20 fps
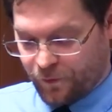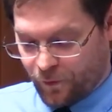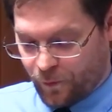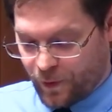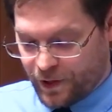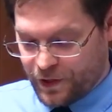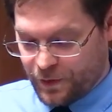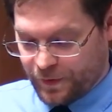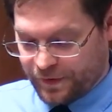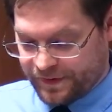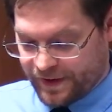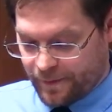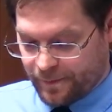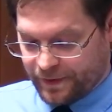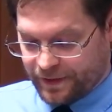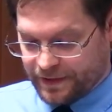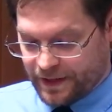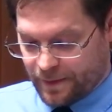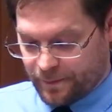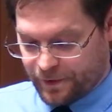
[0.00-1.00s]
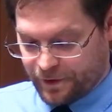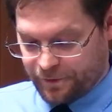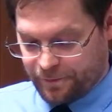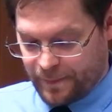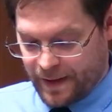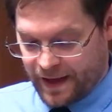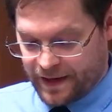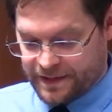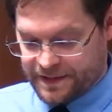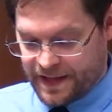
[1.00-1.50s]
when you assemble a number of
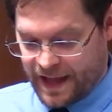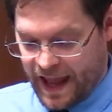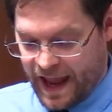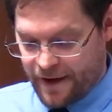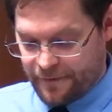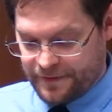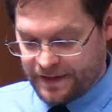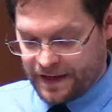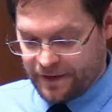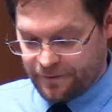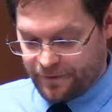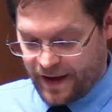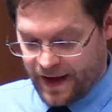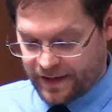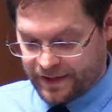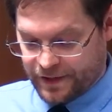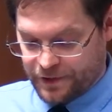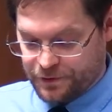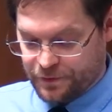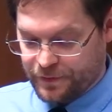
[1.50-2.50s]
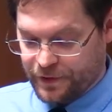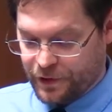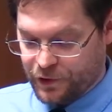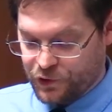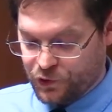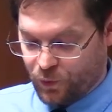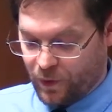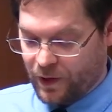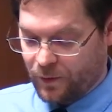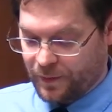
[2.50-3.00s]
men to have the advantage of their
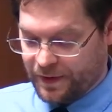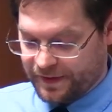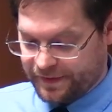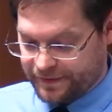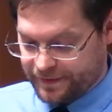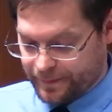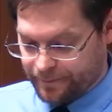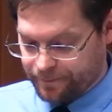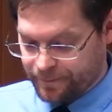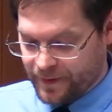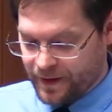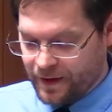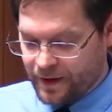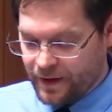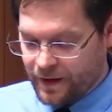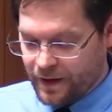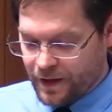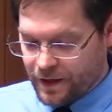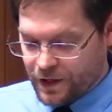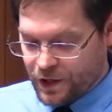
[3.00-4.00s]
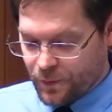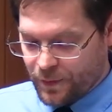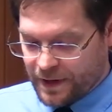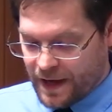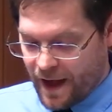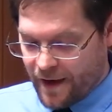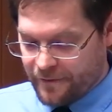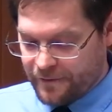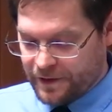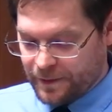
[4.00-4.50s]
joint wisdom, you
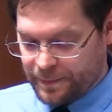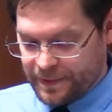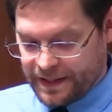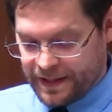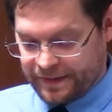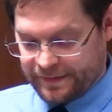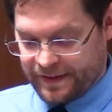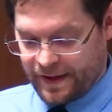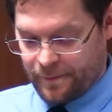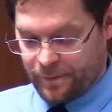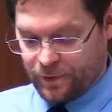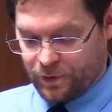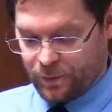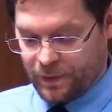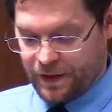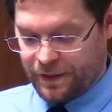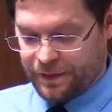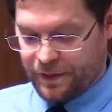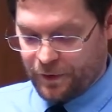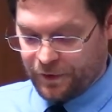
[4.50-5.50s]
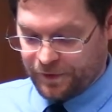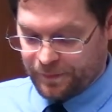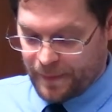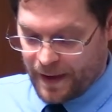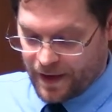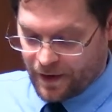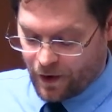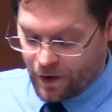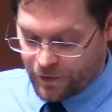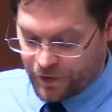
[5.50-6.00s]
inevitably assemble with those
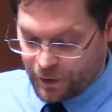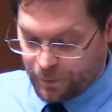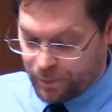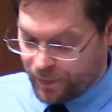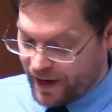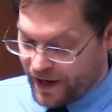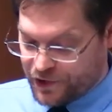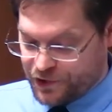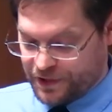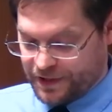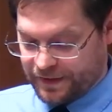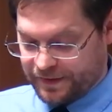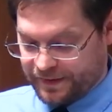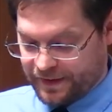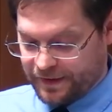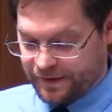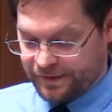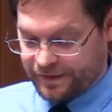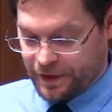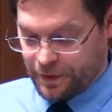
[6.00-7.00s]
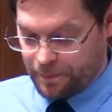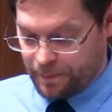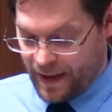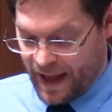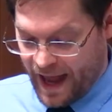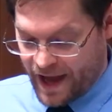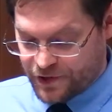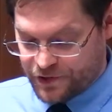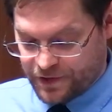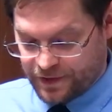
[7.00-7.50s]
men all their prejudices, their
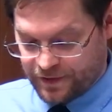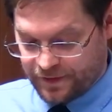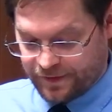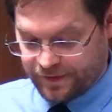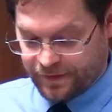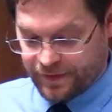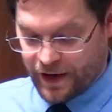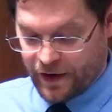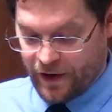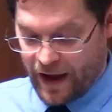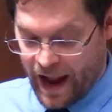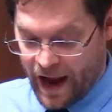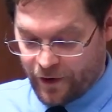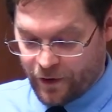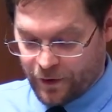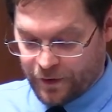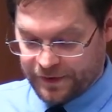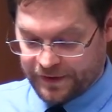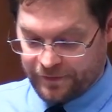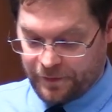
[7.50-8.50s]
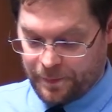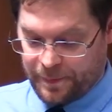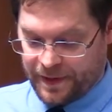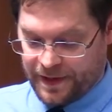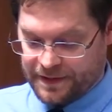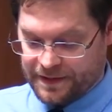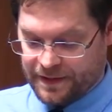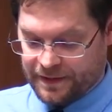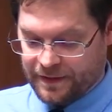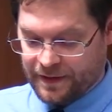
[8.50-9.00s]
passions, their errors of
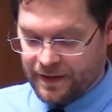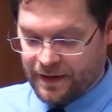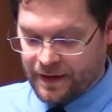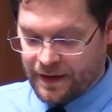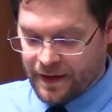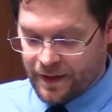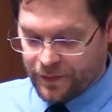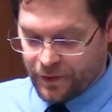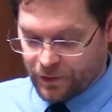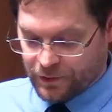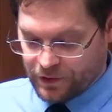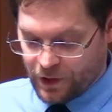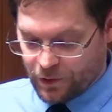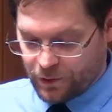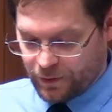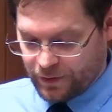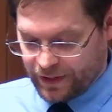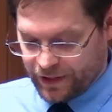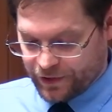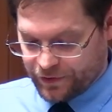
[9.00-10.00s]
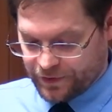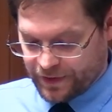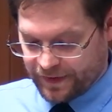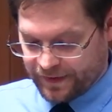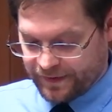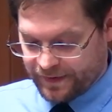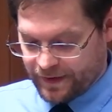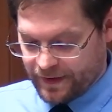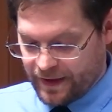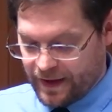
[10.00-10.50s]
opinion, their local
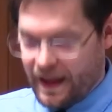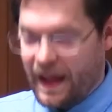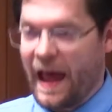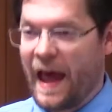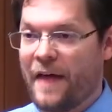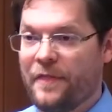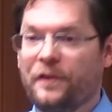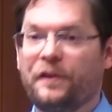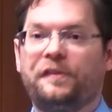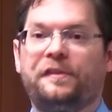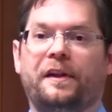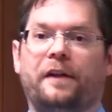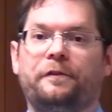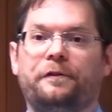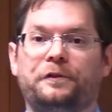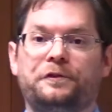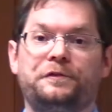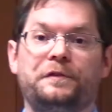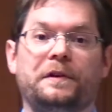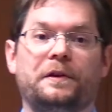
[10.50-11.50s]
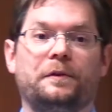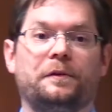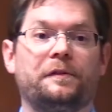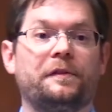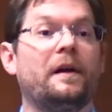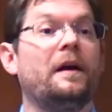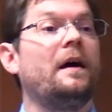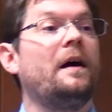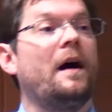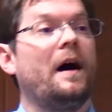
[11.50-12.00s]
interest, and their selfish
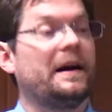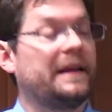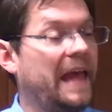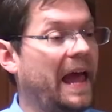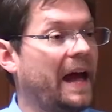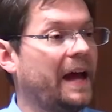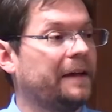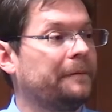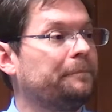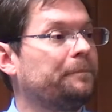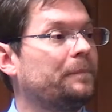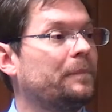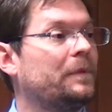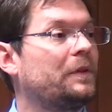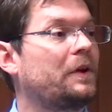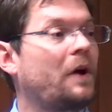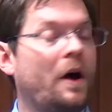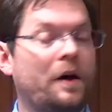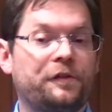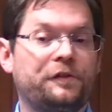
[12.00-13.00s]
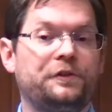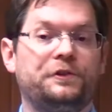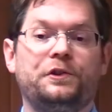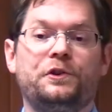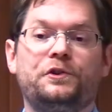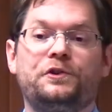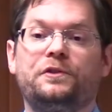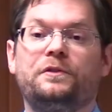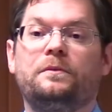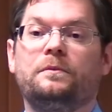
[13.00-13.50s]
views. Again, the
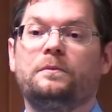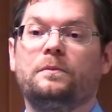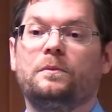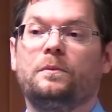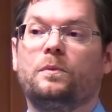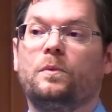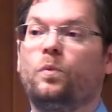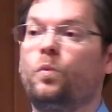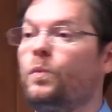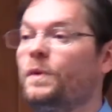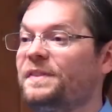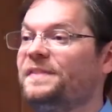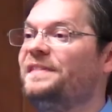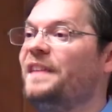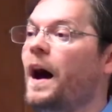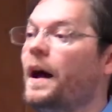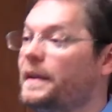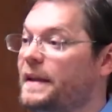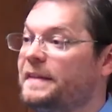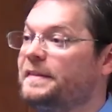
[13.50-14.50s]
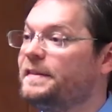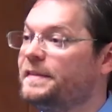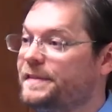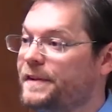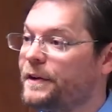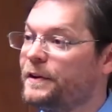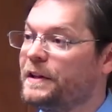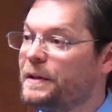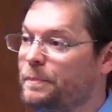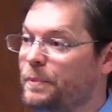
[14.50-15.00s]
Constitution was not
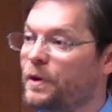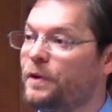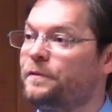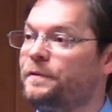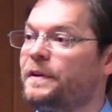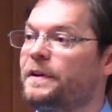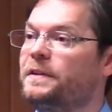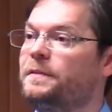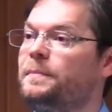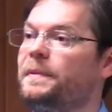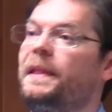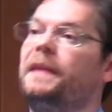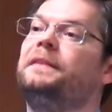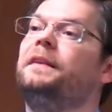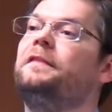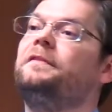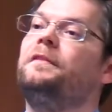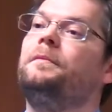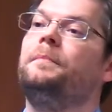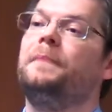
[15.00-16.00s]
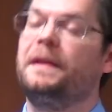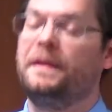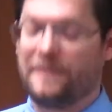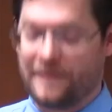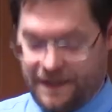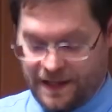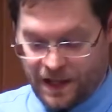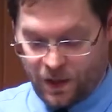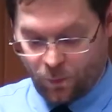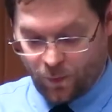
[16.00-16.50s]
necessarily perfect. That doesn't mean
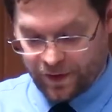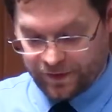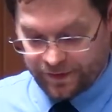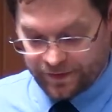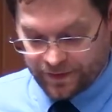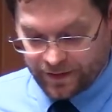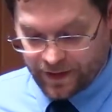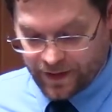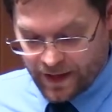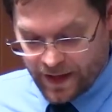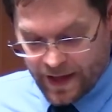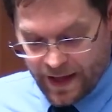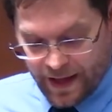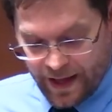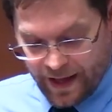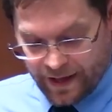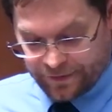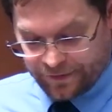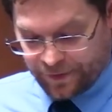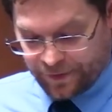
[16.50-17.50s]
that he wasn't in